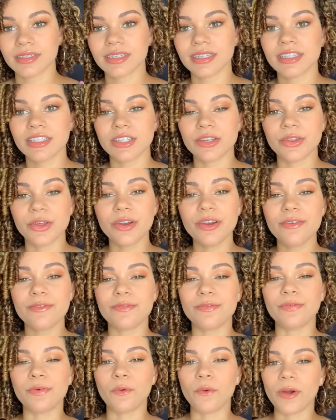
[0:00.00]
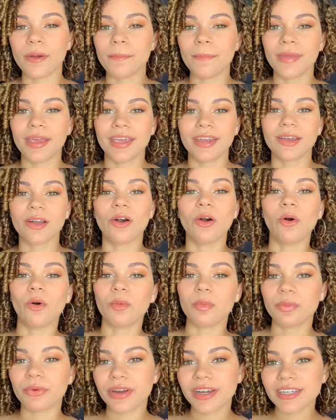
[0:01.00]
So there are 4 main
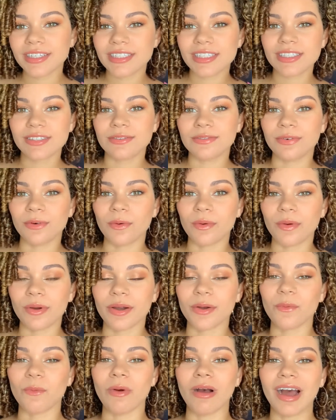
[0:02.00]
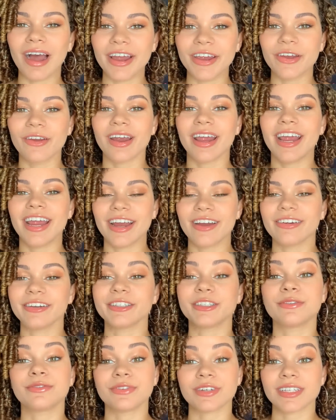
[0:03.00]
culprits for why your hair
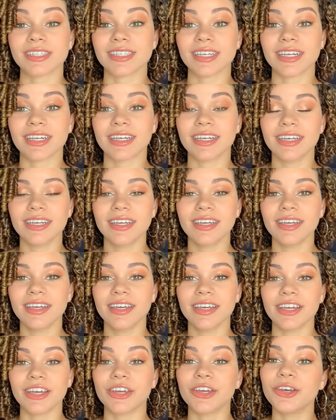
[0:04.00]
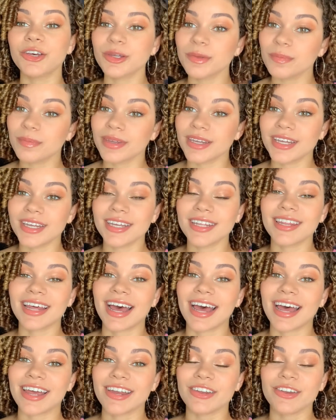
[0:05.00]
is frizzy. It could be
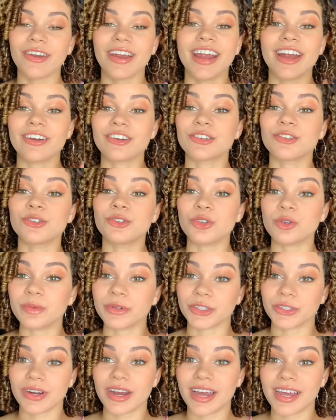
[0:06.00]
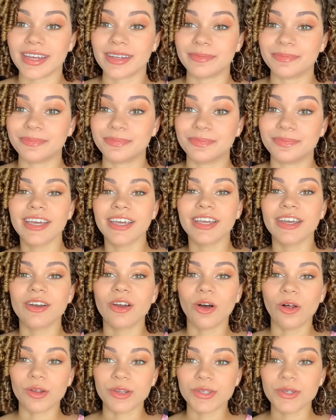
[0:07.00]
that your hair is super dry. It could
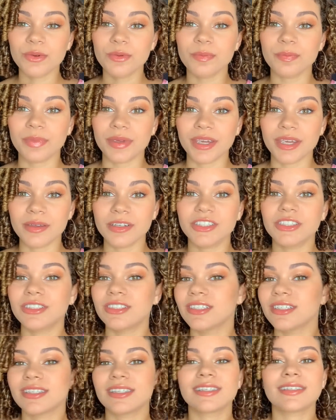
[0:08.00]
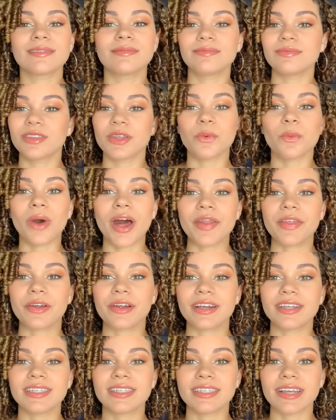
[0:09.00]
also be just the weather
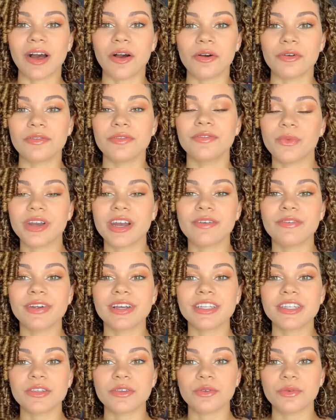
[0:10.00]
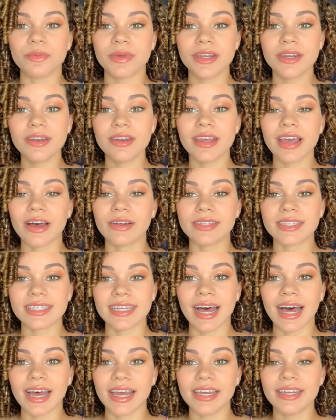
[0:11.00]
itself. Whenever it's humid
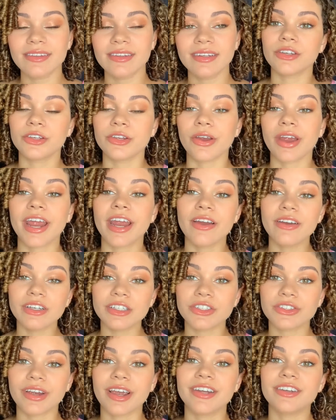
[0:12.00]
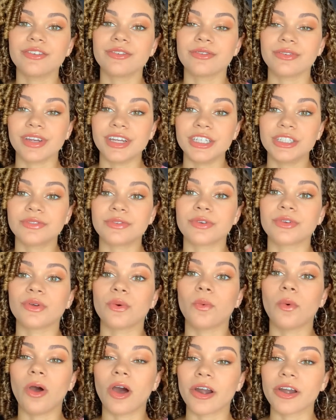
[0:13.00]
outside, your hair is trying to reach for the
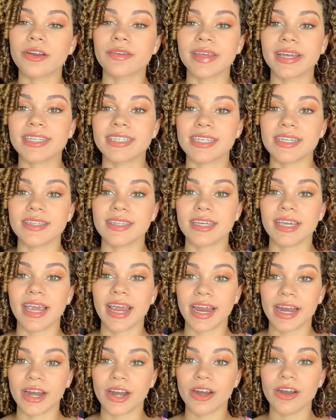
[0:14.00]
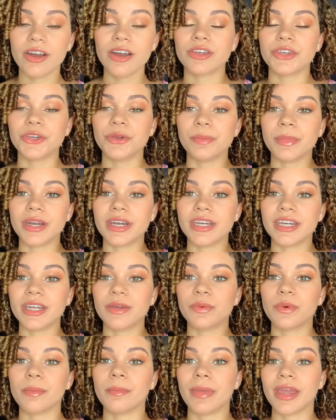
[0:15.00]
water that's in the air. Humidity
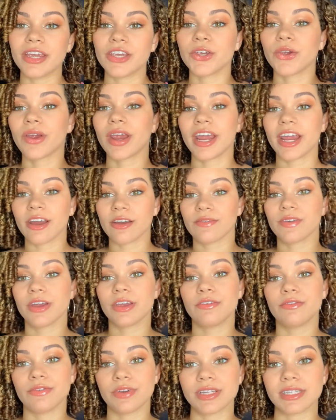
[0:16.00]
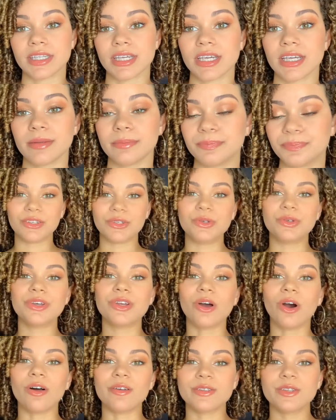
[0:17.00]
will make your hair very frizzy. You
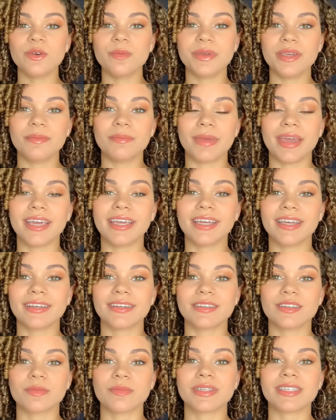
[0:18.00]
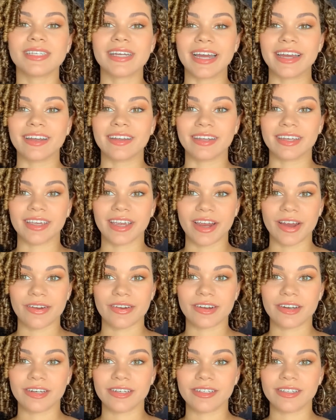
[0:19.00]
could also be making some styling
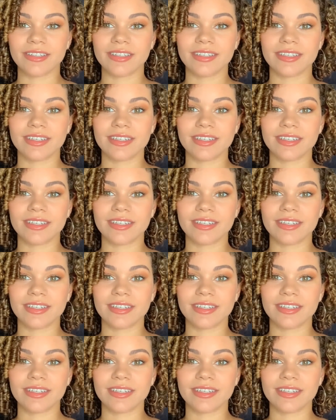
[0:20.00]
errors.